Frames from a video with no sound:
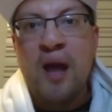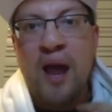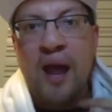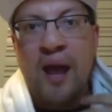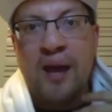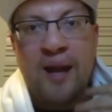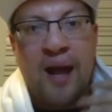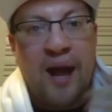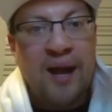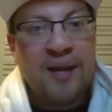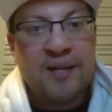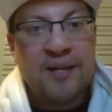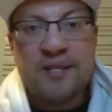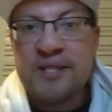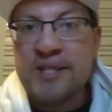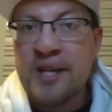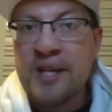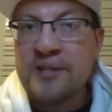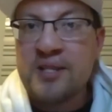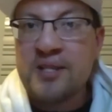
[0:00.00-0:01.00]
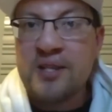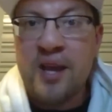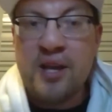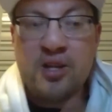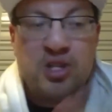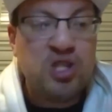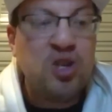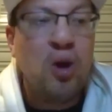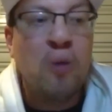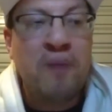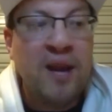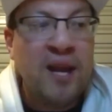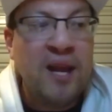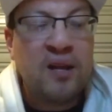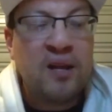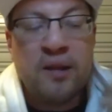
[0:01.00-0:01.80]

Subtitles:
And I get sent so many